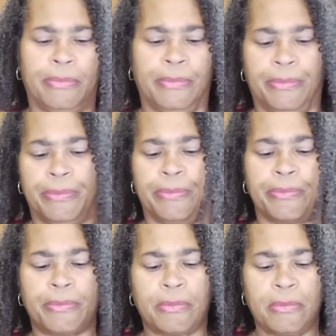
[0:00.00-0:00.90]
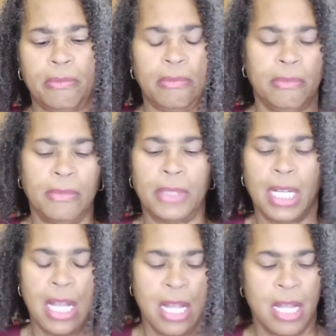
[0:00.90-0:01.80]

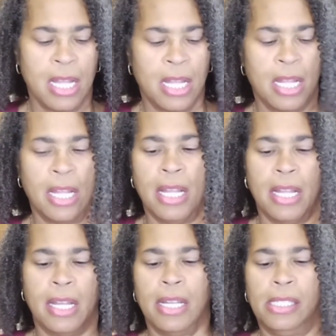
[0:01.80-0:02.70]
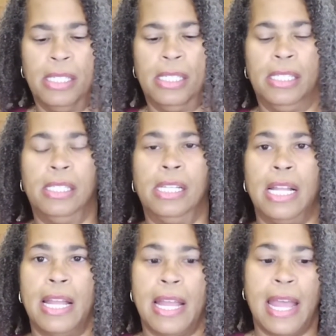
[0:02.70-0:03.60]

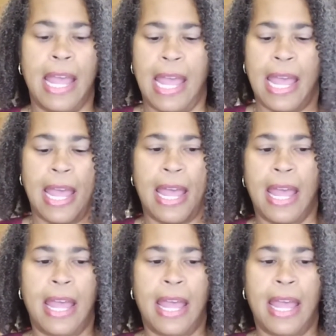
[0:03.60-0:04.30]
Nobody speaks.